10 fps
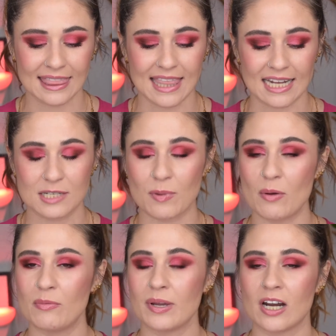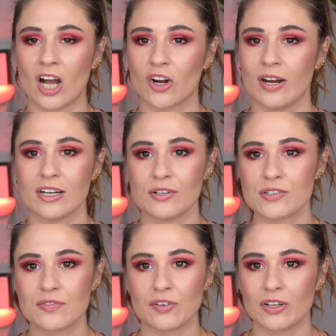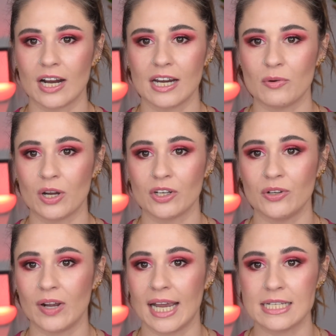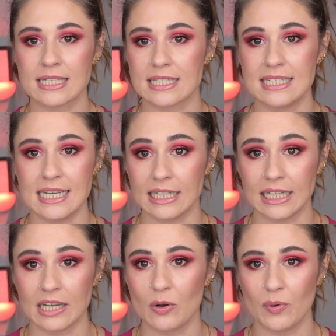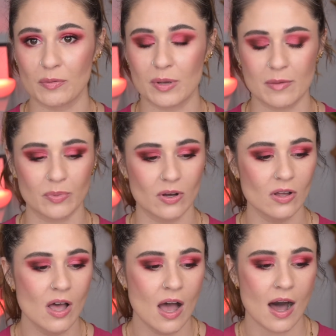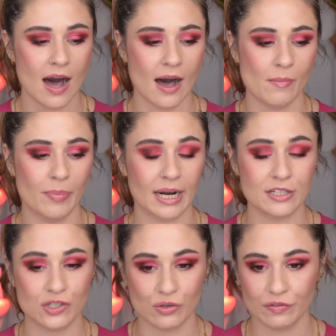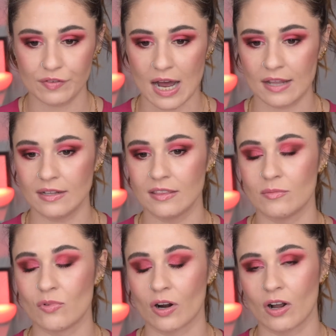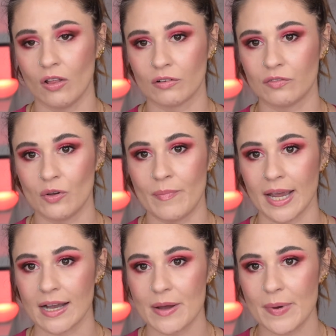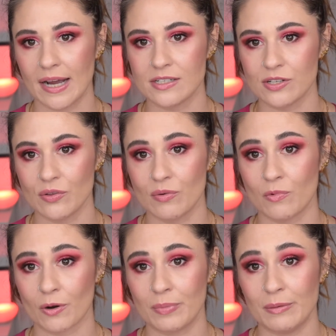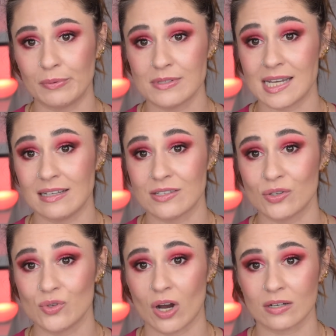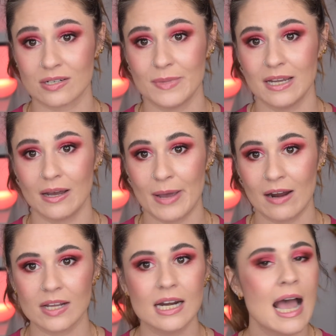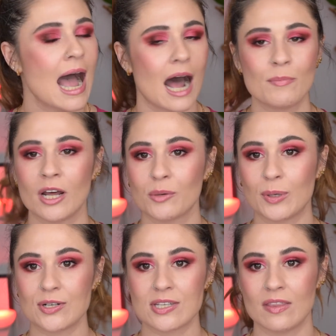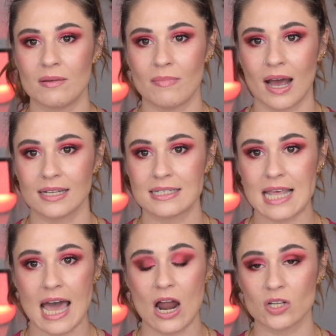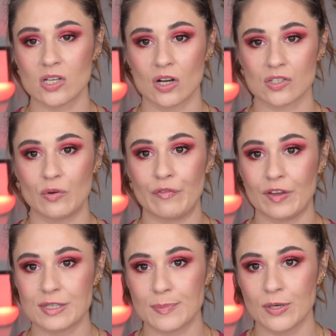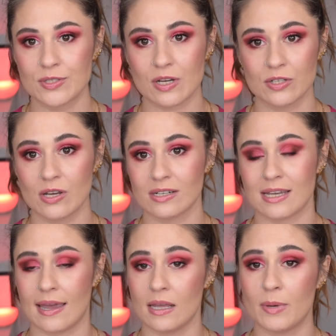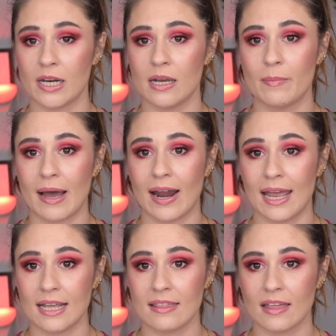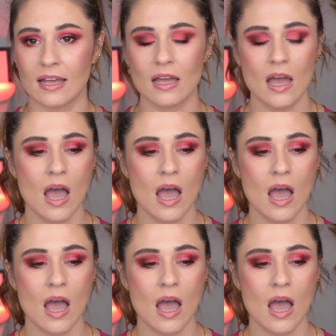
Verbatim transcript: that's probably not great news for anyone who hates dealing with people, um, but I do find that the more colorful makeup I do, the more people tend to talk to me about it. I'm not a person that minds that. I'll talk to a fence post, I'll talk to anybody about anything,